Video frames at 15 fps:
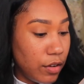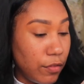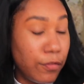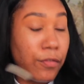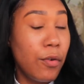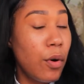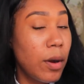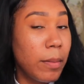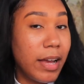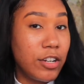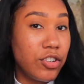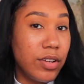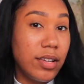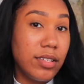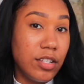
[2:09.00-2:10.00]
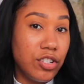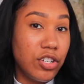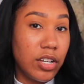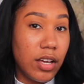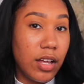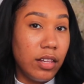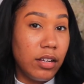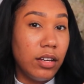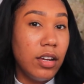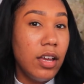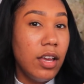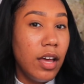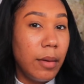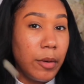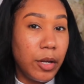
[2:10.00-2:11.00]
For my transition color,
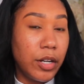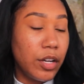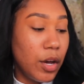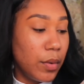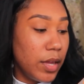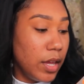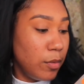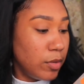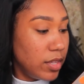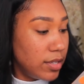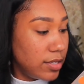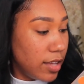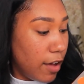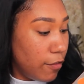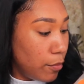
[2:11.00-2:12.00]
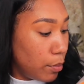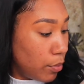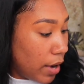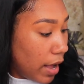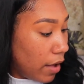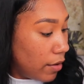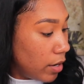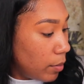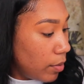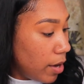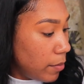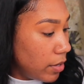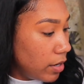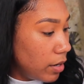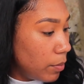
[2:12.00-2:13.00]
I'm gonna go in with a soft brown, and I'm
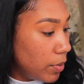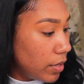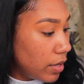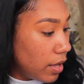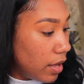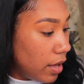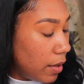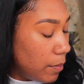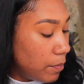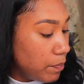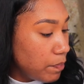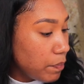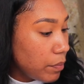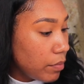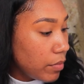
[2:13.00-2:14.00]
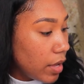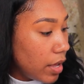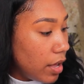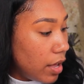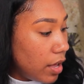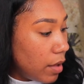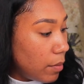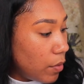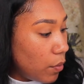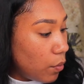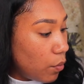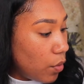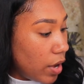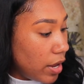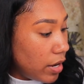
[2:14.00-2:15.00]
probably gonna pick up um,
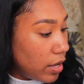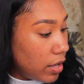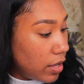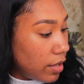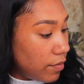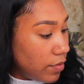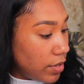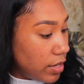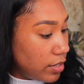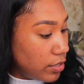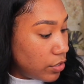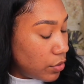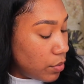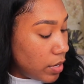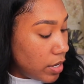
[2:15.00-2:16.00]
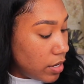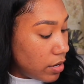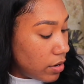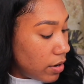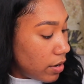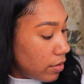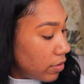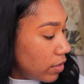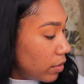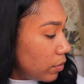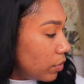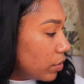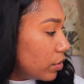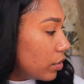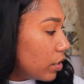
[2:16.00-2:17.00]
one of these two here. I think
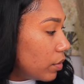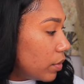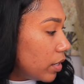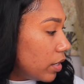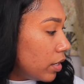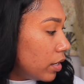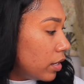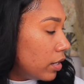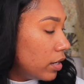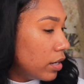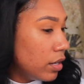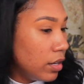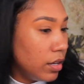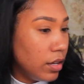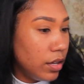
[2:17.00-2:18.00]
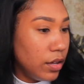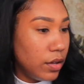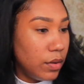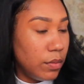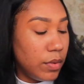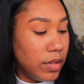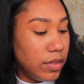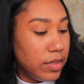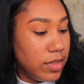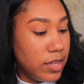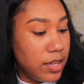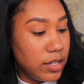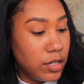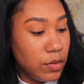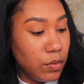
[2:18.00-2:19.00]
I'm gonna go in with
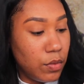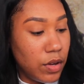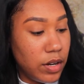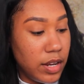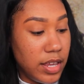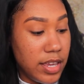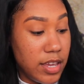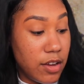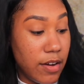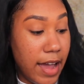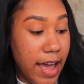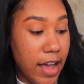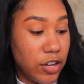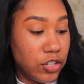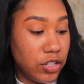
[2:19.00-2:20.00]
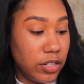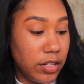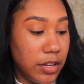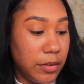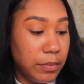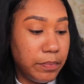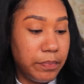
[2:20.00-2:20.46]
this one here actually.